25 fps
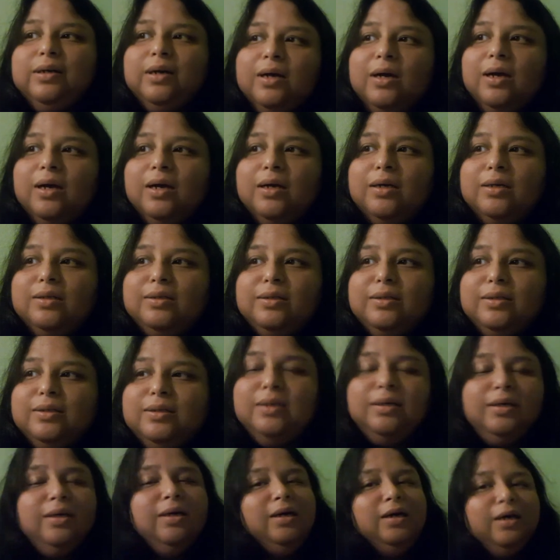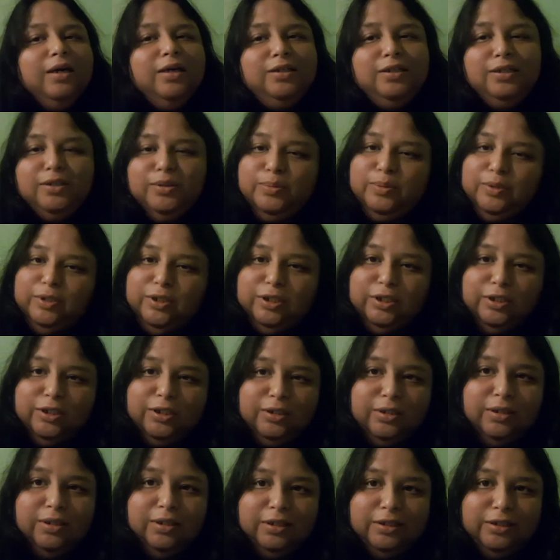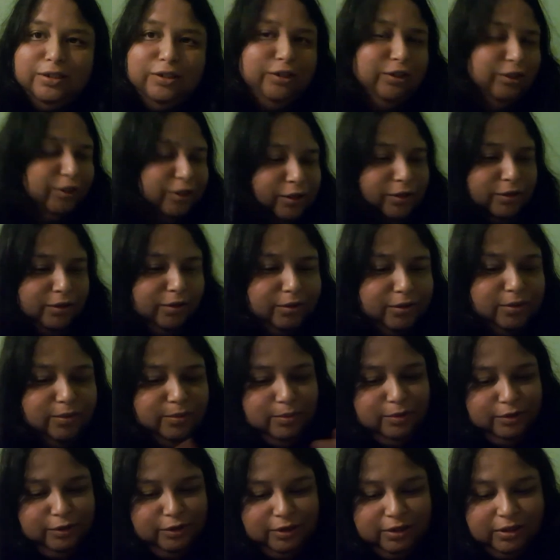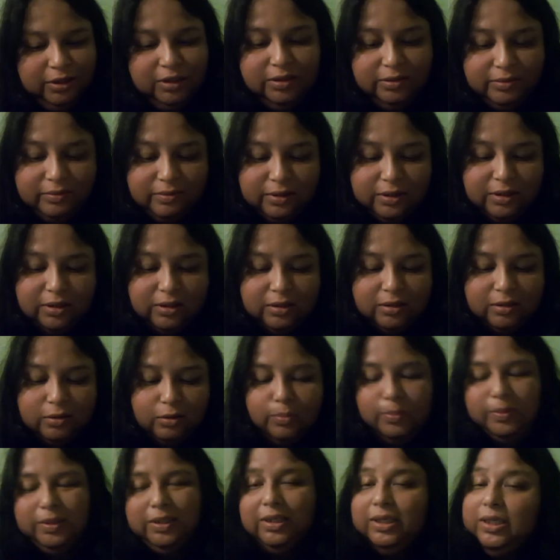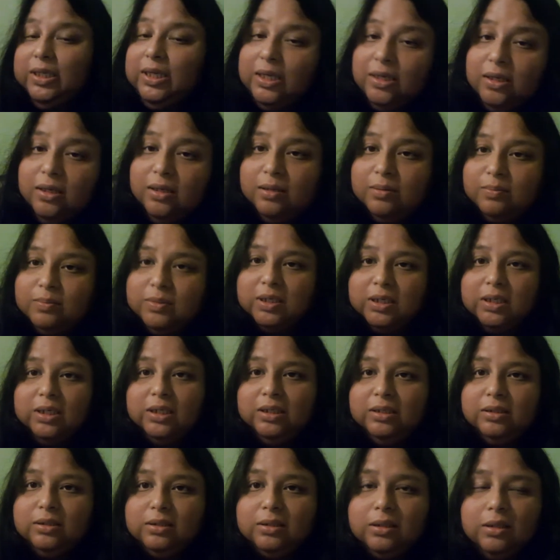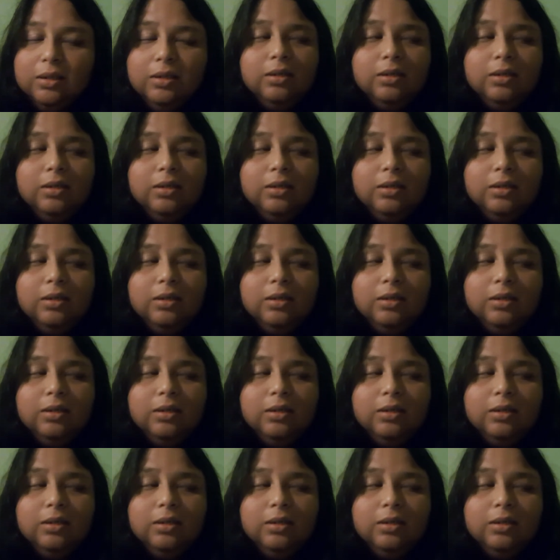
And just want to like chill and watch TV or play games at least.